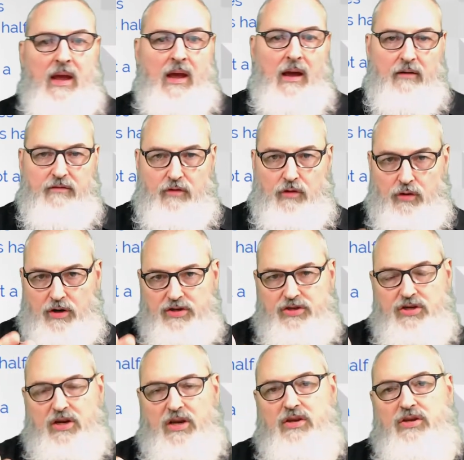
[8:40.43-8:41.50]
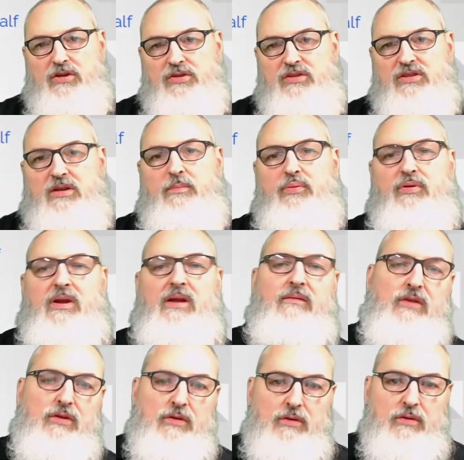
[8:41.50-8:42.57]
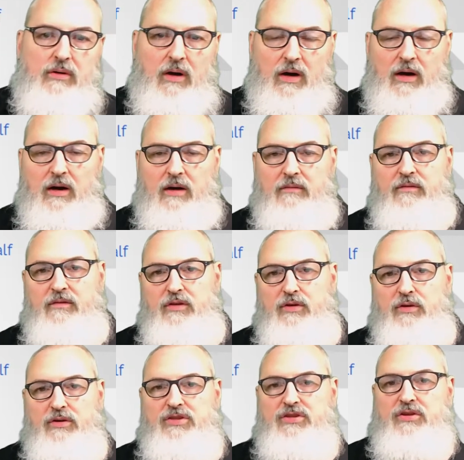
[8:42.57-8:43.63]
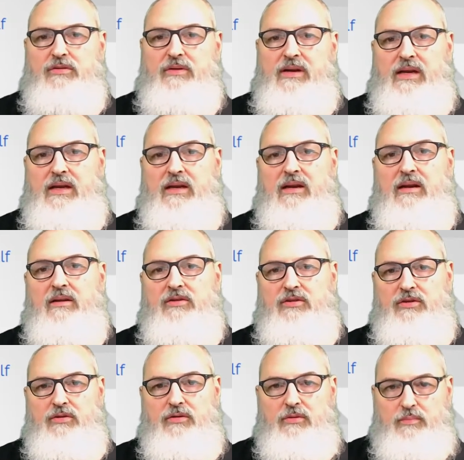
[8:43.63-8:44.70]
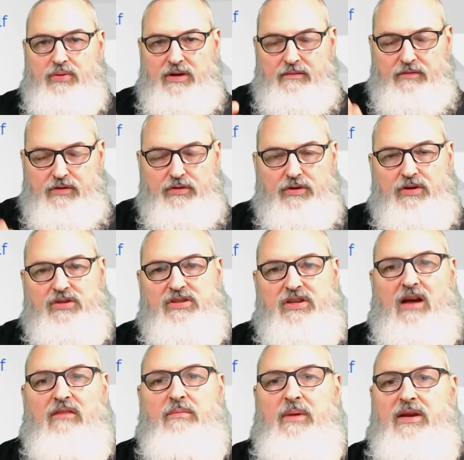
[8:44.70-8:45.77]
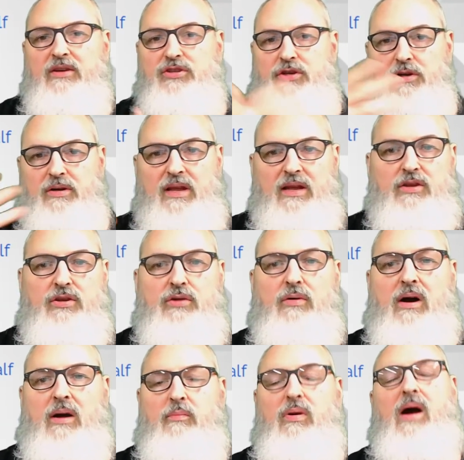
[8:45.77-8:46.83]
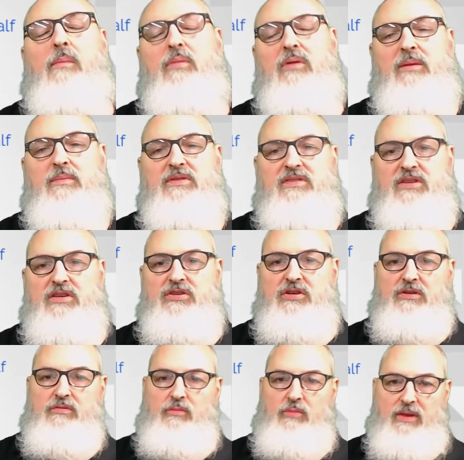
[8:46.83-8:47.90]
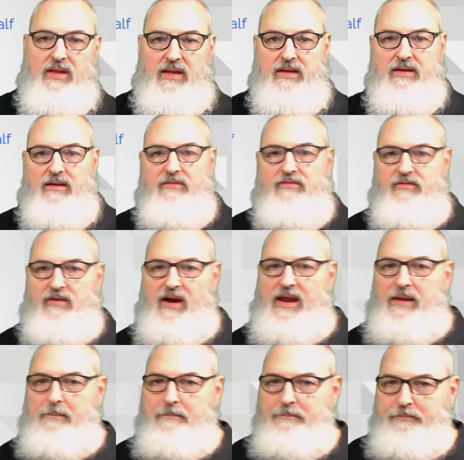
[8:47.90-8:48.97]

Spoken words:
Of course, you can use the preview of your screen to preview yourself, make sure that you are properly positioned within the frame.